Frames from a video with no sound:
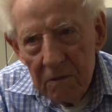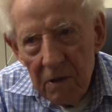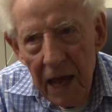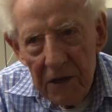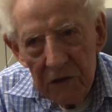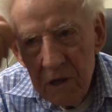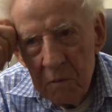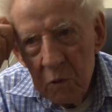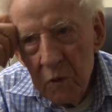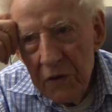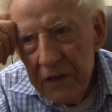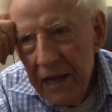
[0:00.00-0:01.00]
had trouble
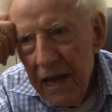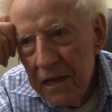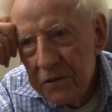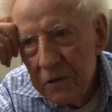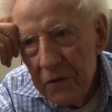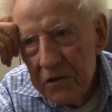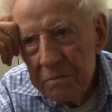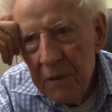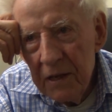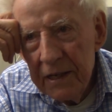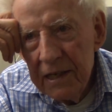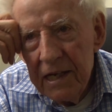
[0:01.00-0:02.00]
with the answer or the
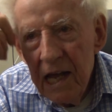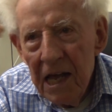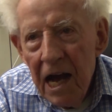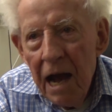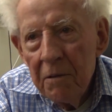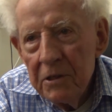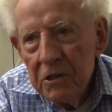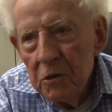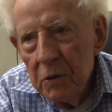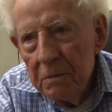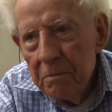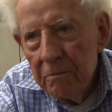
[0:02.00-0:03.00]
spelling, I would
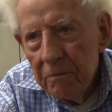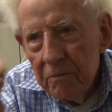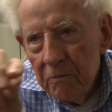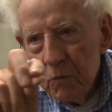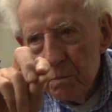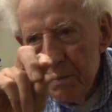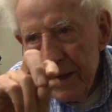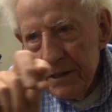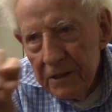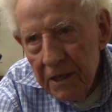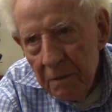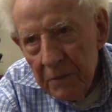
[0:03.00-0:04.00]
do it, make
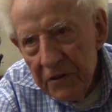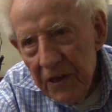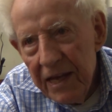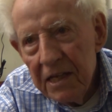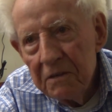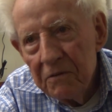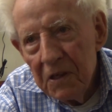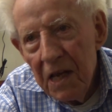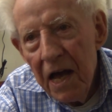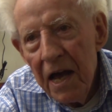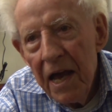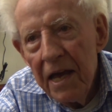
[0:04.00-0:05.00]
it come at the end of a
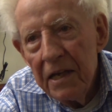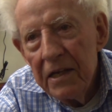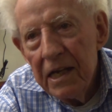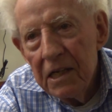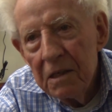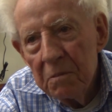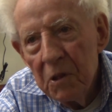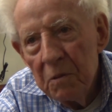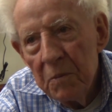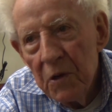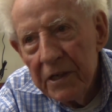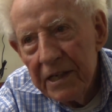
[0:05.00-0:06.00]
line in a blue
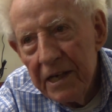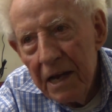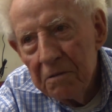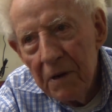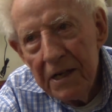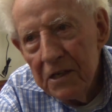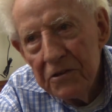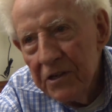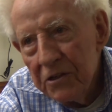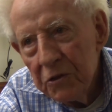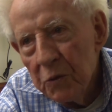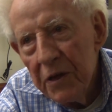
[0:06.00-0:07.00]
book, and I'd write it in
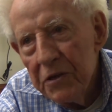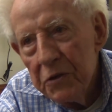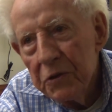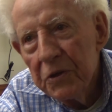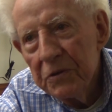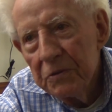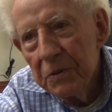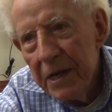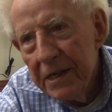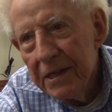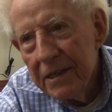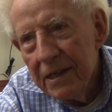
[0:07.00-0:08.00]
such a way that you couldn't
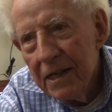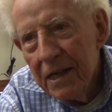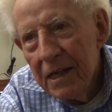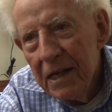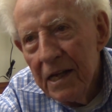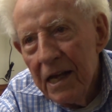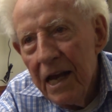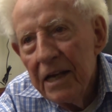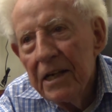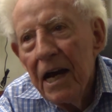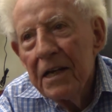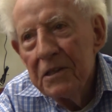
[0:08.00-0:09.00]
read it.
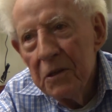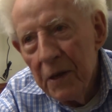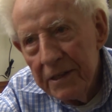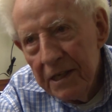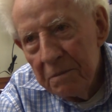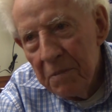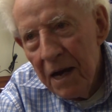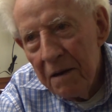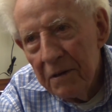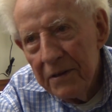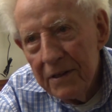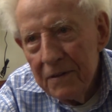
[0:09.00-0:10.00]
And I knew I'd get by
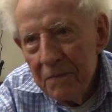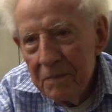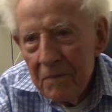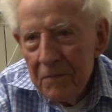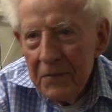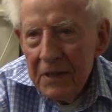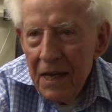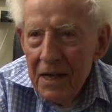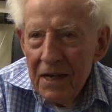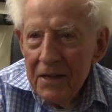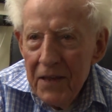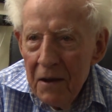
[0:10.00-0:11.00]
with it.
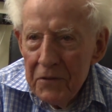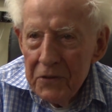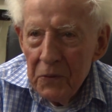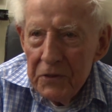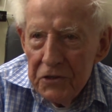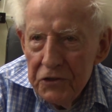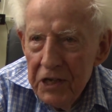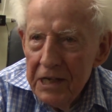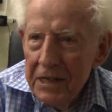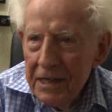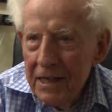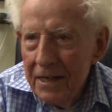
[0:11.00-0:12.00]
And that was the only
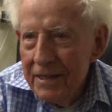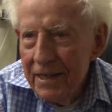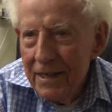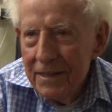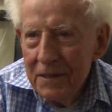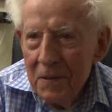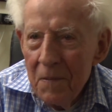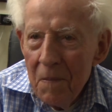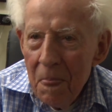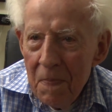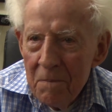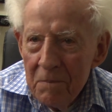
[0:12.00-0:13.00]
cheating I did,
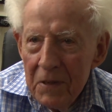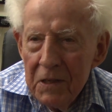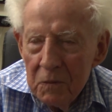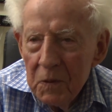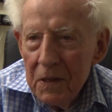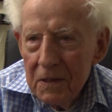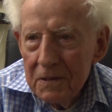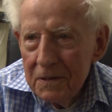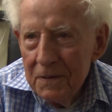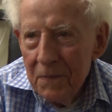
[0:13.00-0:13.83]
but it worked.